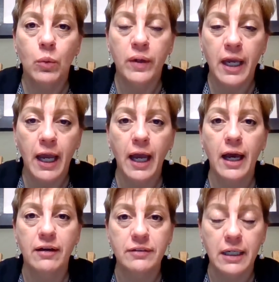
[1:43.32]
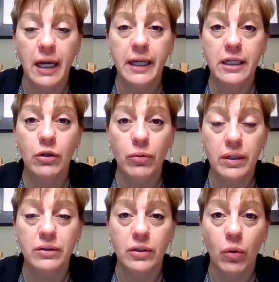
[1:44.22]
We have nine
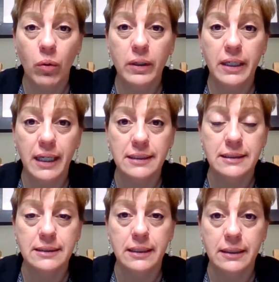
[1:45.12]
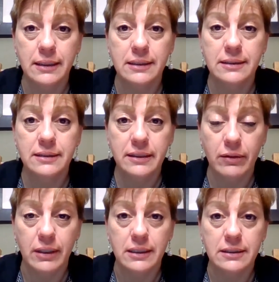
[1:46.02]
critical court cases in this
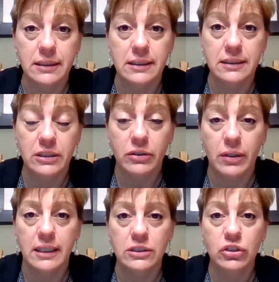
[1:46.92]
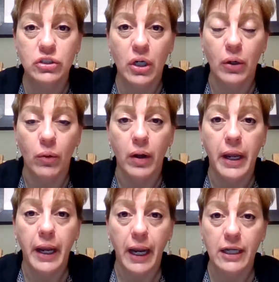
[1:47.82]
series, in this unit. So
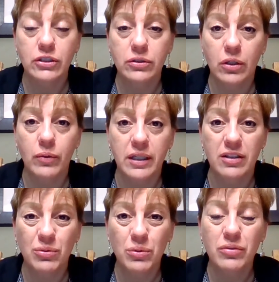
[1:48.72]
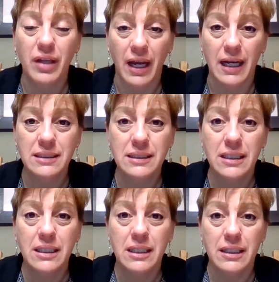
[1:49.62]
as you're going through that,
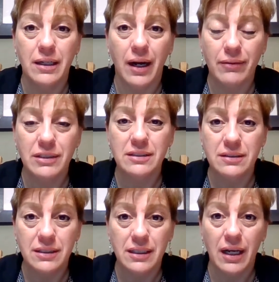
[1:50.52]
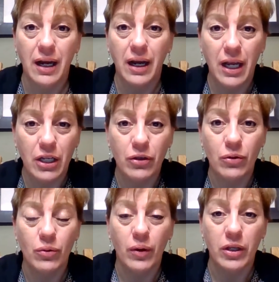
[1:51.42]
obviously
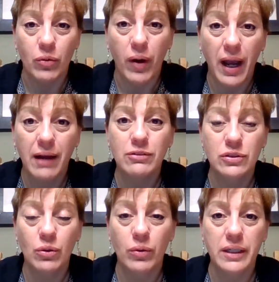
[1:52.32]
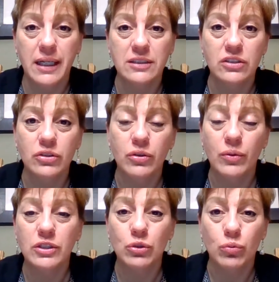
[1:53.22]
you, you have those court cases. You're
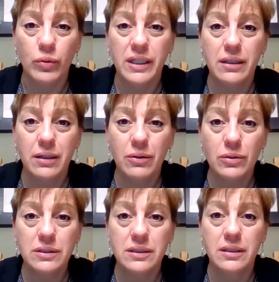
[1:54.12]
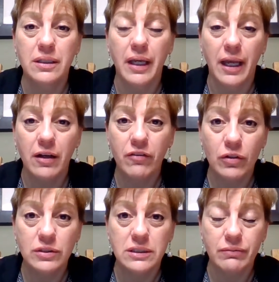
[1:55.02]
going to read those, Engel
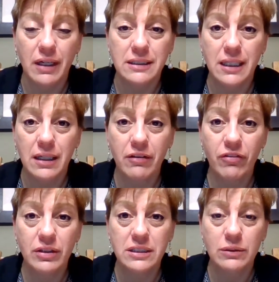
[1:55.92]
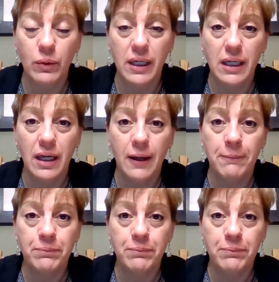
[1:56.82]
versus Vitale for this week,